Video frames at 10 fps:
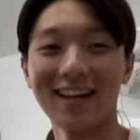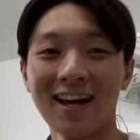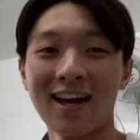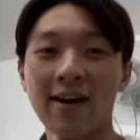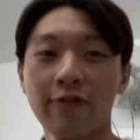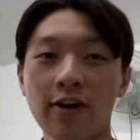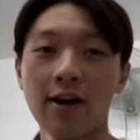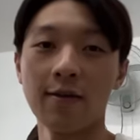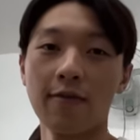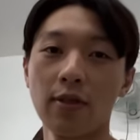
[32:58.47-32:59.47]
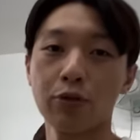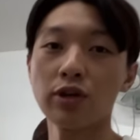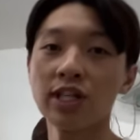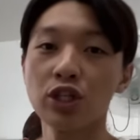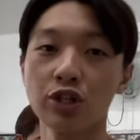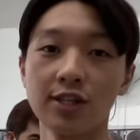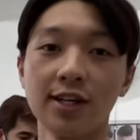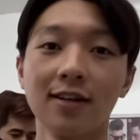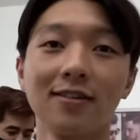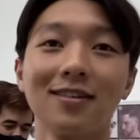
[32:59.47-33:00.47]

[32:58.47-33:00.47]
And I have three teachers here.